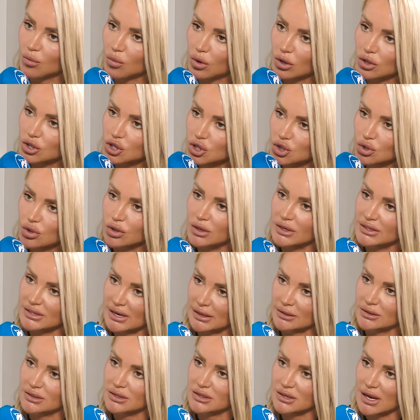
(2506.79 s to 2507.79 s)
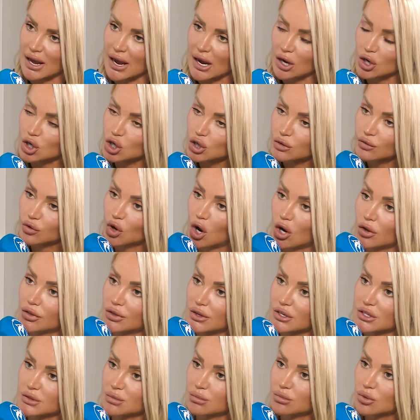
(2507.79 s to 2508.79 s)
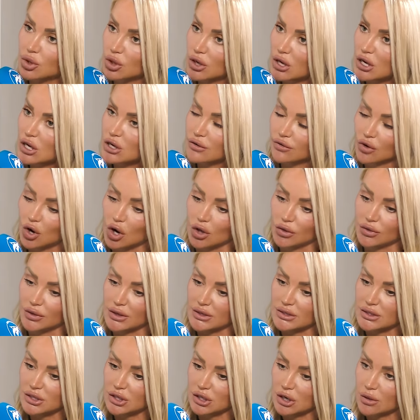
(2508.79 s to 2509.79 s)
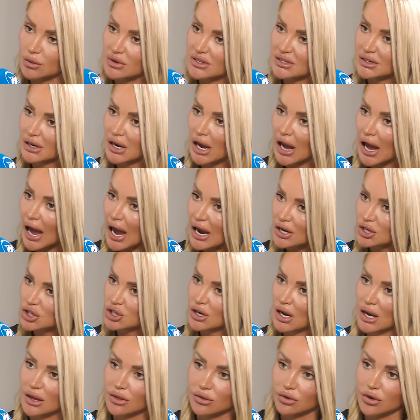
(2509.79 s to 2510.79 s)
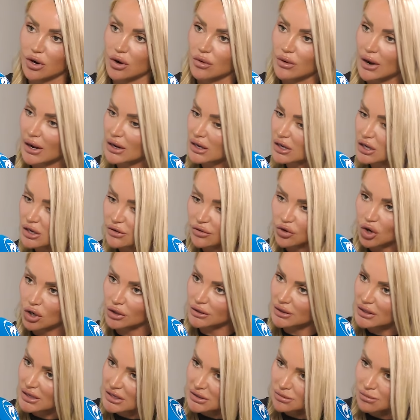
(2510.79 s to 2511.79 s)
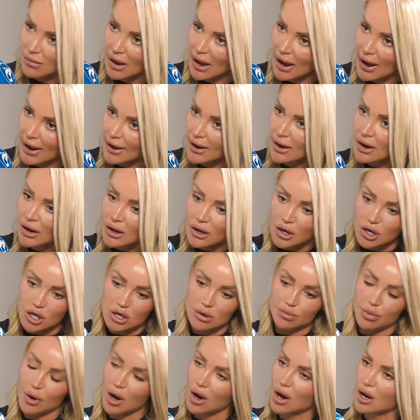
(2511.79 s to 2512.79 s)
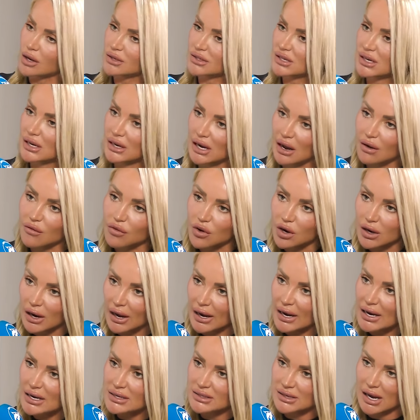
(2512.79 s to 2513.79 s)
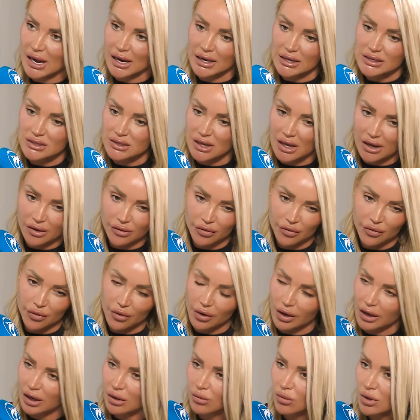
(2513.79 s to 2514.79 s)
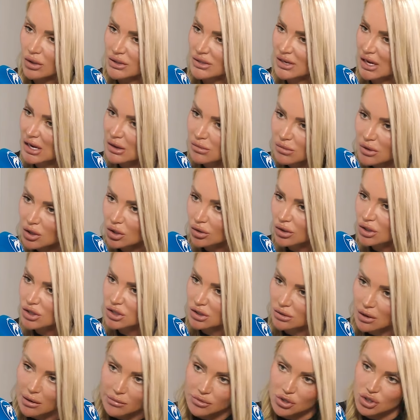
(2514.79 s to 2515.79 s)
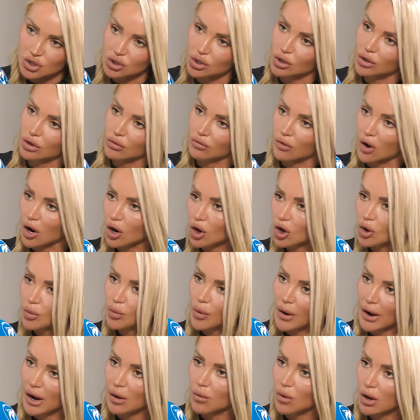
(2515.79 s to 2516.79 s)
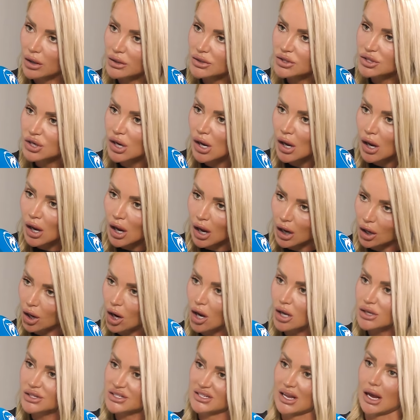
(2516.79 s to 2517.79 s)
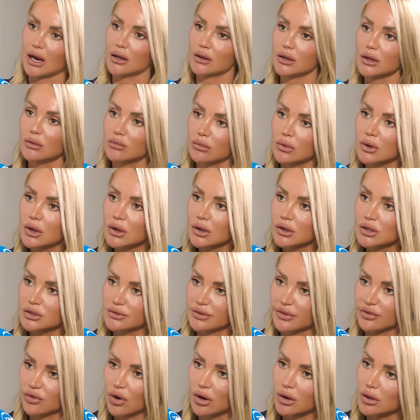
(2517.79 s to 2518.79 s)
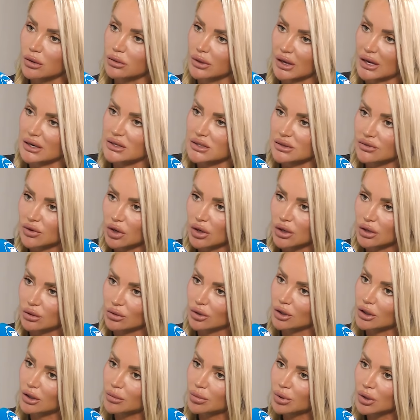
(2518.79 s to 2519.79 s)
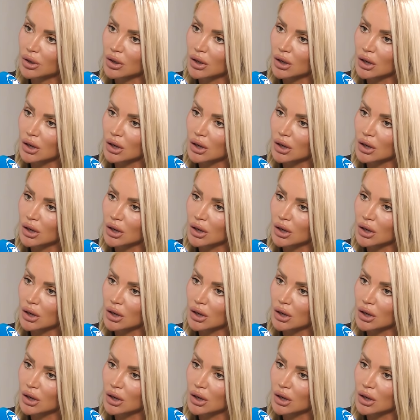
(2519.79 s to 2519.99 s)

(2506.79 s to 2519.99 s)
Once you're a dancer and you've got this money, you've got this, you know, it's cash getting thrown at you. You've got these men. You're partying every night, and it's like, fuck it. What's Amy gonna do? I'm just gonna rock up when I want. I can't sack them. So if I've got no girls, I've got no club.